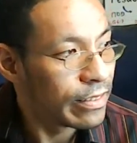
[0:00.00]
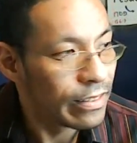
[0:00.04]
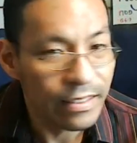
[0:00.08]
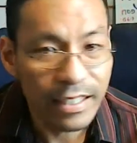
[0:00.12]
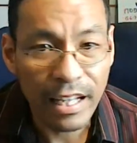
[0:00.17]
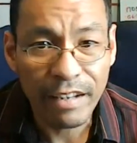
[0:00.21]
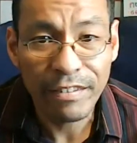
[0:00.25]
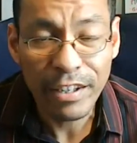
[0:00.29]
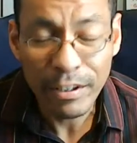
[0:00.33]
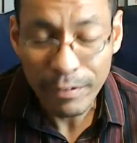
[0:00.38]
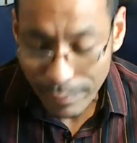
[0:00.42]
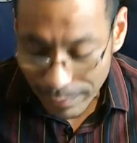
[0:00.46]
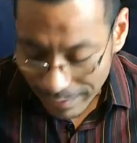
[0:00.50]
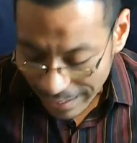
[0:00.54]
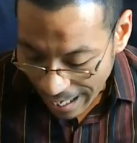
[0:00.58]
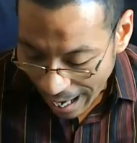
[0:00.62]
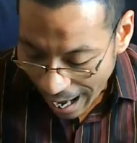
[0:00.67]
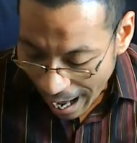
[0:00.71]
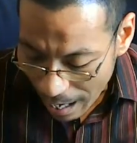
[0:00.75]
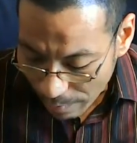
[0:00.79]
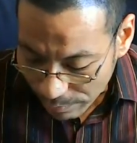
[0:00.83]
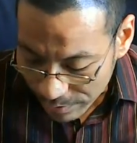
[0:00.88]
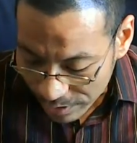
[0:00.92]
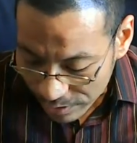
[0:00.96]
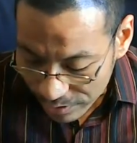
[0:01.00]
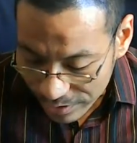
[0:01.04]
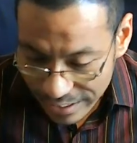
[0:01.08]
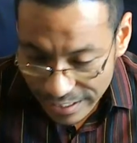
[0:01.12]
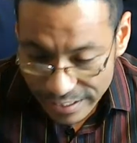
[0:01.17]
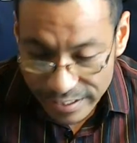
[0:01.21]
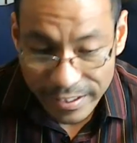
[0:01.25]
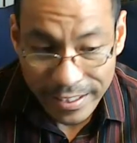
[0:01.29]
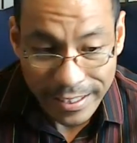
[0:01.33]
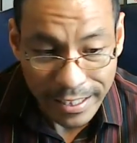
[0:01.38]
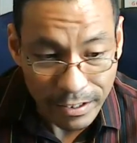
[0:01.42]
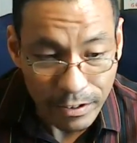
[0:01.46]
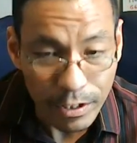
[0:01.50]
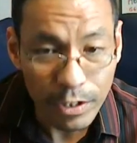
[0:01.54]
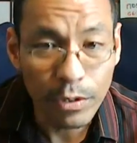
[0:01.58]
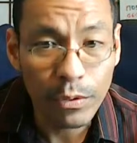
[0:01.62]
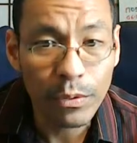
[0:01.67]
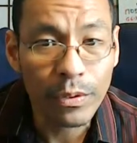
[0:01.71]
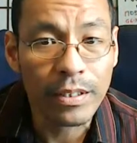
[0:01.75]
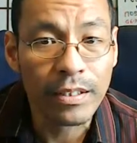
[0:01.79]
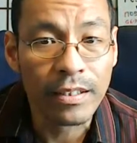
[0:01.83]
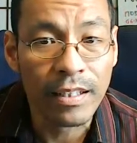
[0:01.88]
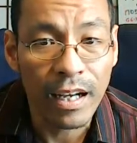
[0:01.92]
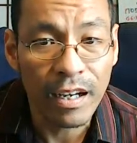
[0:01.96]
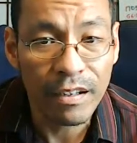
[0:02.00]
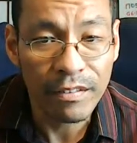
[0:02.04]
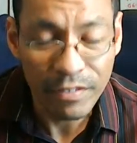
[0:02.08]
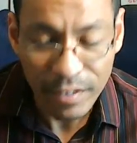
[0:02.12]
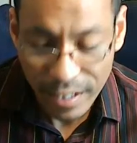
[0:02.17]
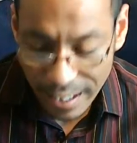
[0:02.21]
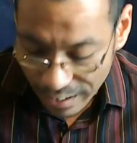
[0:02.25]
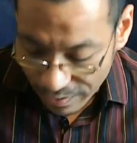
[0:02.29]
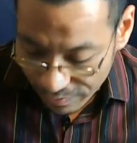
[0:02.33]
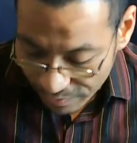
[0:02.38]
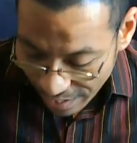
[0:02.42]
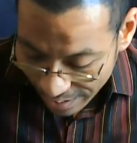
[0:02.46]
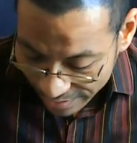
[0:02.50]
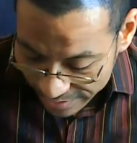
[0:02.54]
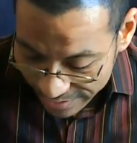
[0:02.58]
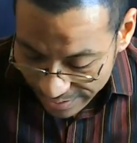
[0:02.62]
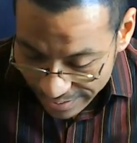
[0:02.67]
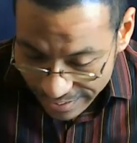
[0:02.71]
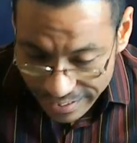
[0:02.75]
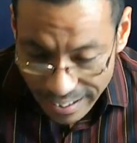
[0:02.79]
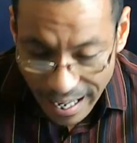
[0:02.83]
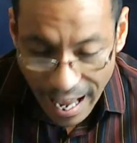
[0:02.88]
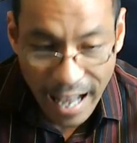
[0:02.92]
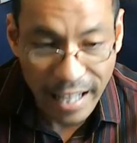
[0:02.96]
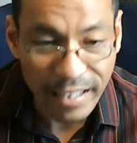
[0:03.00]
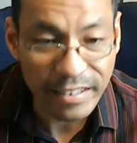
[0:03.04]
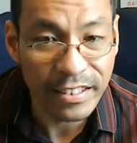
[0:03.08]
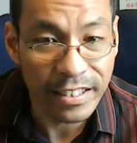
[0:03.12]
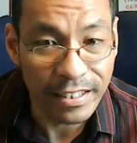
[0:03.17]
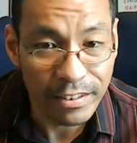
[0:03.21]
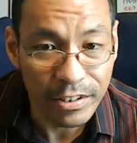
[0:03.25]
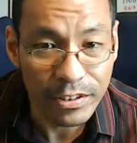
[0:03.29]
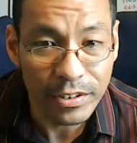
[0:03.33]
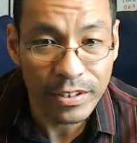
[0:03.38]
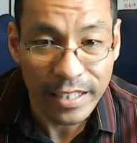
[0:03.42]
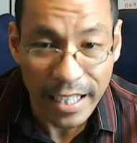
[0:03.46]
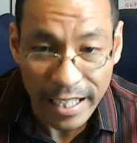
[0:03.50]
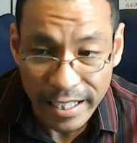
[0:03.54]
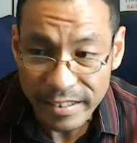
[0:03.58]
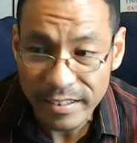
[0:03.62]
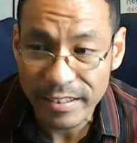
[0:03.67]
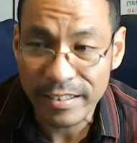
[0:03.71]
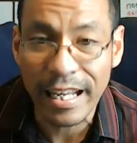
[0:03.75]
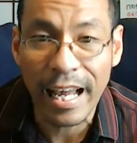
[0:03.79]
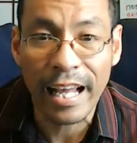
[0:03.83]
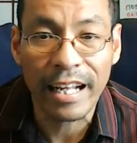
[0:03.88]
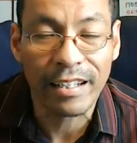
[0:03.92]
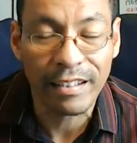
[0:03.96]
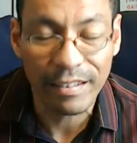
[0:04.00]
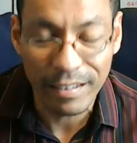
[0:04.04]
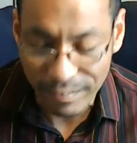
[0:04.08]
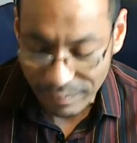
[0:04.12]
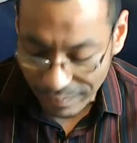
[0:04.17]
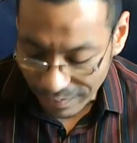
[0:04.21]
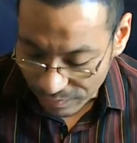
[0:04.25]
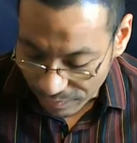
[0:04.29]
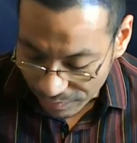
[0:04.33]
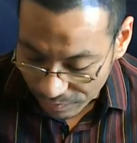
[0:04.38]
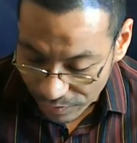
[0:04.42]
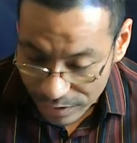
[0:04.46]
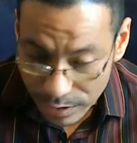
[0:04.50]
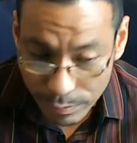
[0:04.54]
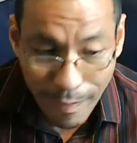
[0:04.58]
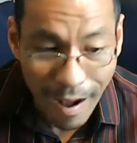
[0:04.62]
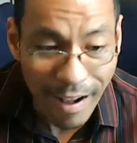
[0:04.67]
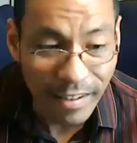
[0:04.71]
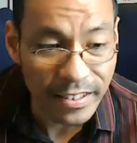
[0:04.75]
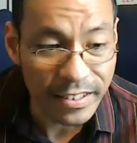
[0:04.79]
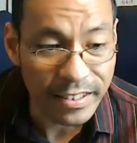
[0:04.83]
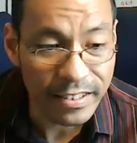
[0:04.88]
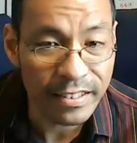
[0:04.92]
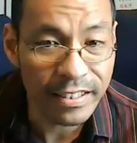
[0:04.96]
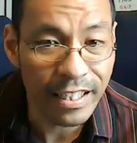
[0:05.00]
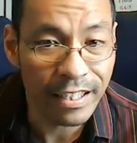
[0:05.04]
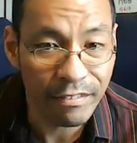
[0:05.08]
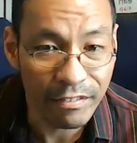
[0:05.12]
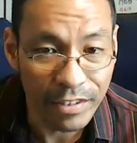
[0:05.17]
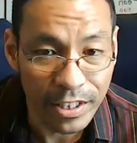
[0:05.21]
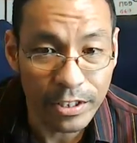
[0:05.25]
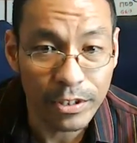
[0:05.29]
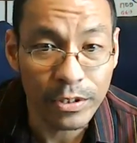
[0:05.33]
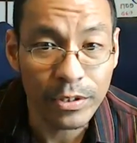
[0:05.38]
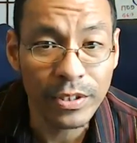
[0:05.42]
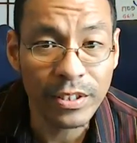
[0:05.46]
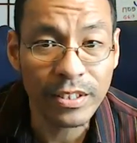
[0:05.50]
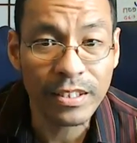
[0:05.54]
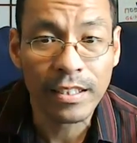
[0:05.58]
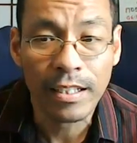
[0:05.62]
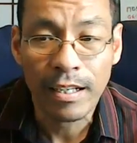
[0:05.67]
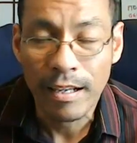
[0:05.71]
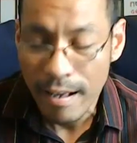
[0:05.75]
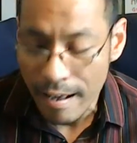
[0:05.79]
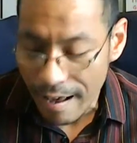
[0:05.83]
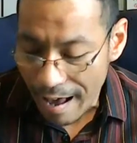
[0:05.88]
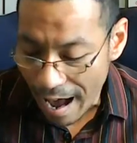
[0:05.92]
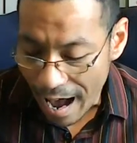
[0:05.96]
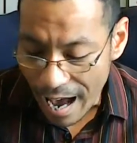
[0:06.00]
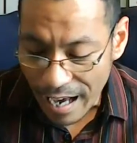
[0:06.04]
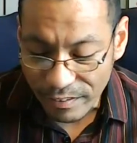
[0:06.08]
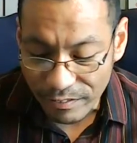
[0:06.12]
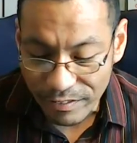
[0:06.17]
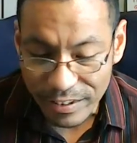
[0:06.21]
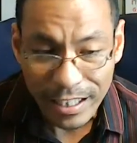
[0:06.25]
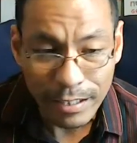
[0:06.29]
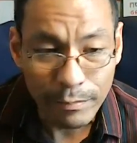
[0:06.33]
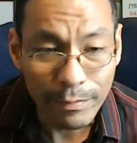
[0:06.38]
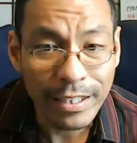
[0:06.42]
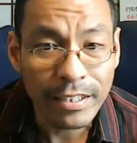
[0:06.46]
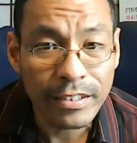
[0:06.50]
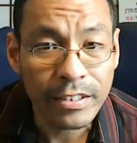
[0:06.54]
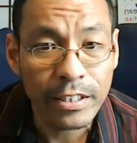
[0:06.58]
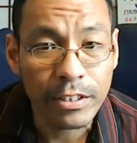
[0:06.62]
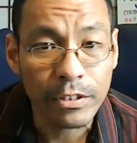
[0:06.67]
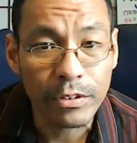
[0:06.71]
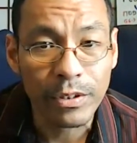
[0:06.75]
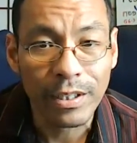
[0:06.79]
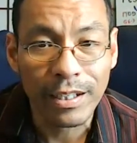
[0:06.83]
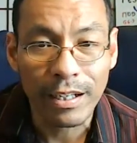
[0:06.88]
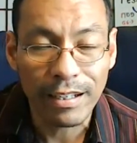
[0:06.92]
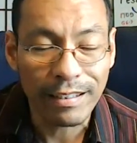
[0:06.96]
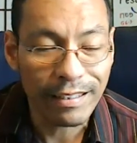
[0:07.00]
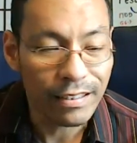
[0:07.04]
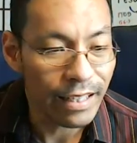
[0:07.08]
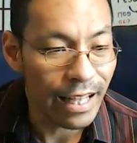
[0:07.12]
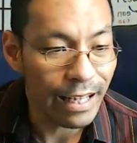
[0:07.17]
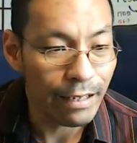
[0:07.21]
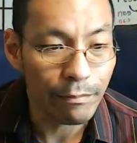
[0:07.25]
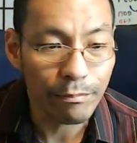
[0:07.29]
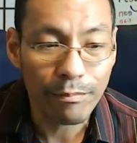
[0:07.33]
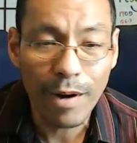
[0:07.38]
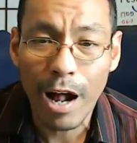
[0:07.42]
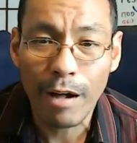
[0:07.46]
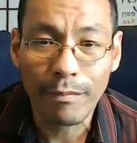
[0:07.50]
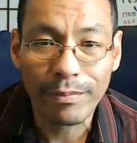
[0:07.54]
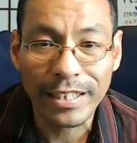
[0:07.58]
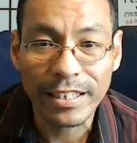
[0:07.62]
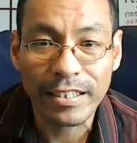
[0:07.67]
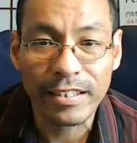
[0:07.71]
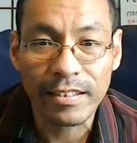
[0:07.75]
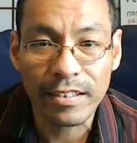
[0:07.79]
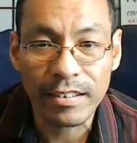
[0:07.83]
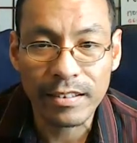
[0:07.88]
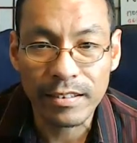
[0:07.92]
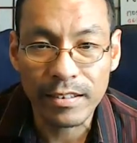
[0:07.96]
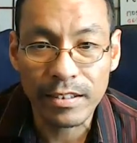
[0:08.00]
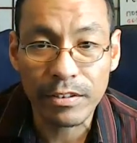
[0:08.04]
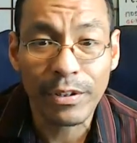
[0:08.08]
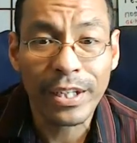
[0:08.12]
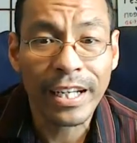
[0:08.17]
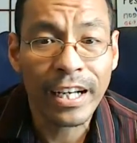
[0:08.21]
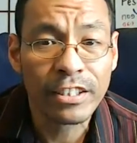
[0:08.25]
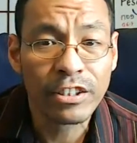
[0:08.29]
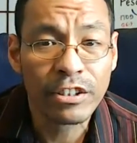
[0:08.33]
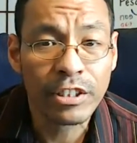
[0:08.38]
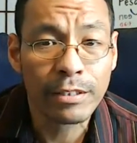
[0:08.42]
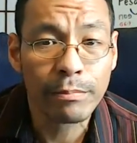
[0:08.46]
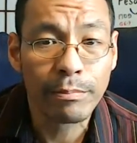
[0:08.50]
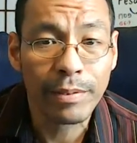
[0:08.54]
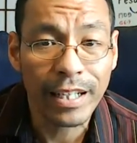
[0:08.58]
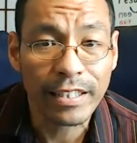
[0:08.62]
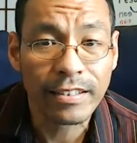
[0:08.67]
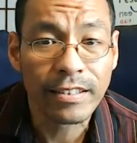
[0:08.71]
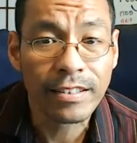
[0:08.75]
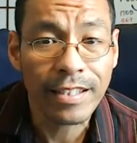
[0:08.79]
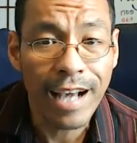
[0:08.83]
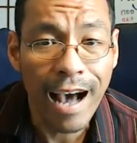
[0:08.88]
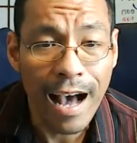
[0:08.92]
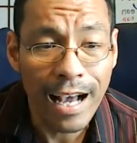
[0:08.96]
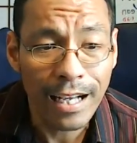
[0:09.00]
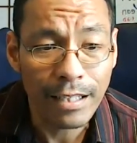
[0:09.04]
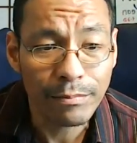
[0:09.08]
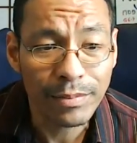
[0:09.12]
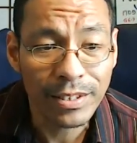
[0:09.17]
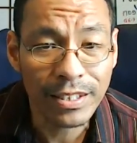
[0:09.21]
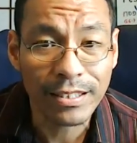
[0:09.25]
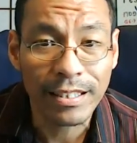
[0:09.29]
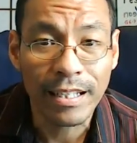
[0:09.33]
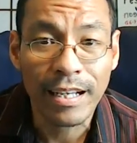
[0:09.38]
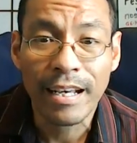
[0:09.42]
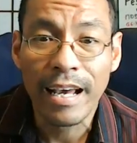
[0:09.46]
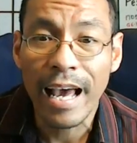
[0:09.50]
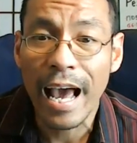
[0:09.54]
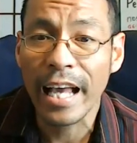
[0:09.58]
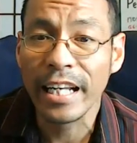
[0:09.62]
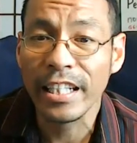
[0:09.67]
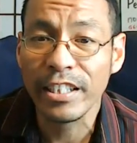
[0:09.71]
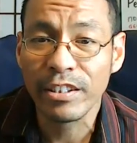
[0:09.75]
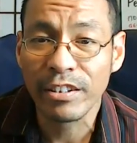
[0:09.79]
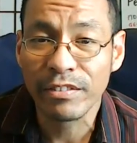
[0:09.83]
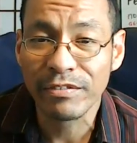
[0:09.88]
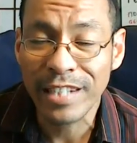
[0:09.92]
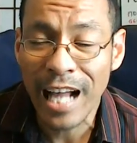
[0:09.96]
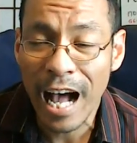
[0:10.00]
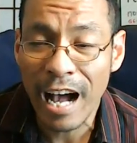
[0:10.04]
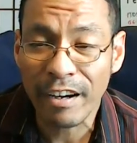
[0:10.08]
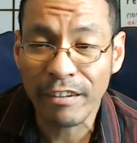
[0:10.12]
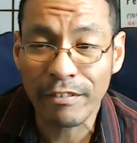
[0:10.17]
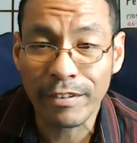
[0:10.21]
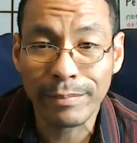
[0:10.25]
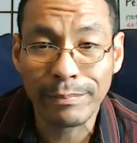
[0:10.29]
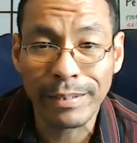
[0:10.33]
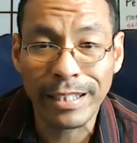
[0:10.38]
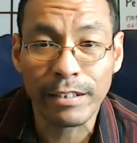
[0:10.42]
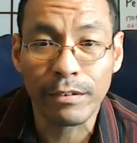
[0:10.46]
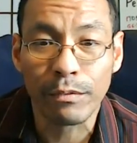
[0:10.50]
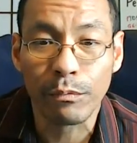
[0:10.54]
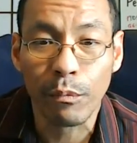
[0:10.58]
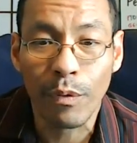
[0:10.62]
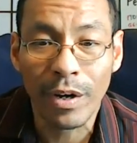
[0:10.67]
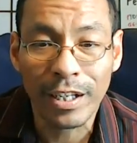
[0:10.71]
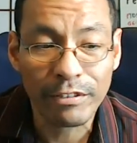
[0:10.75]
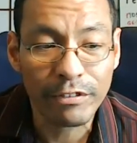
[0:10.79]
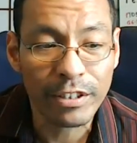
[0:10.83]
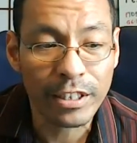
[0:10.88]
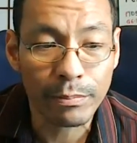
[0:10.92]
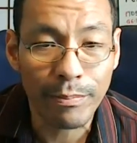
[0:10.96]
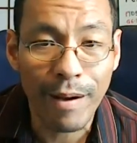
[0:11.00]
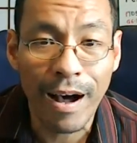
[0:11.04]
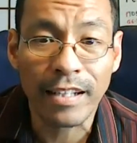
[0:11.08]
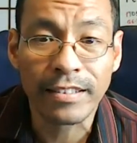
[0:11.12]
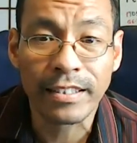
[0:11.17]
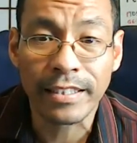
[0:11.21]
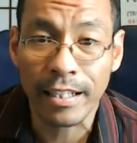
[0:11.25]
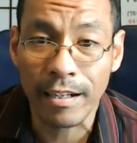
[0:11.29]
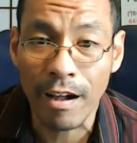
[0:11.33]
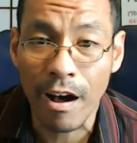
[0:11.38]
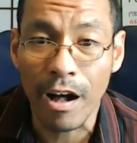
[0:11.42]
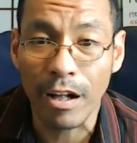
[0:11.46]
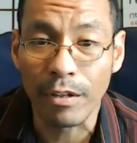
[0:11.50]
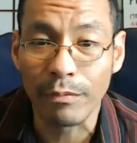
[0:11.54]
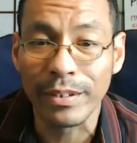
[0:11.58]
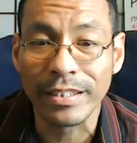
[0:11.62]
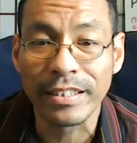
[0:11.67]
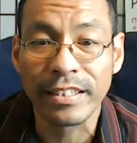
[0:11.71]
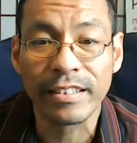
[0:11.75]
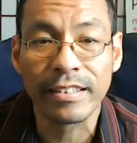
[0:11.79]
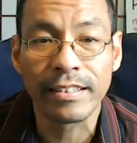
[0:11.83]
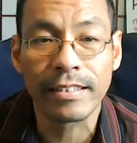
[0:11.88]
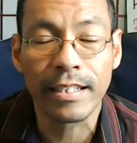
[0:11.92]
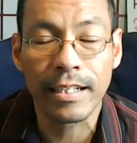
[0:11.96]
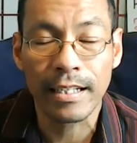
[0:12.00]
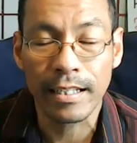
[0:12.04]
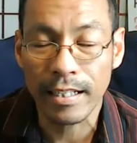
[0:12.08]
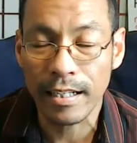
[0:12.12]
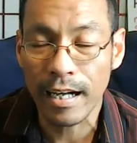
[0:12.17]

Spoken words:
given me absolutely zero love and affection and zero dates and responses and views. I've emailed you like probably 300 plus times, and you have not given me one response at all, which is